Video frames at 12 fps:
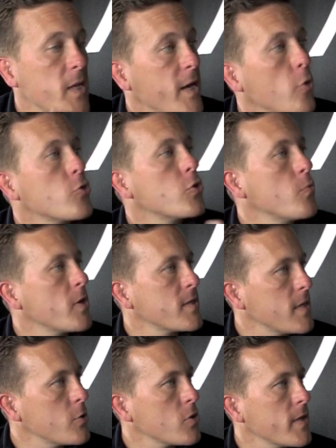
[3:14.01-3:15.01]
I don't do it
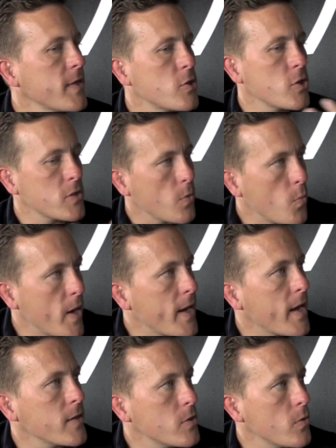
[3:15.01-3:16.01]
intentionally, it's just the way
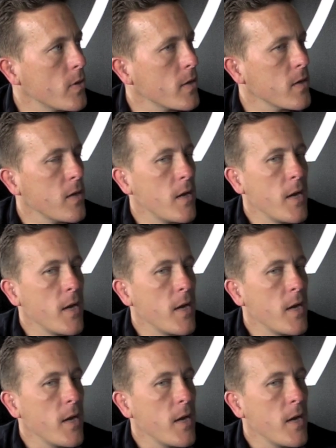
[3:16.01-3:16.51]
I do it.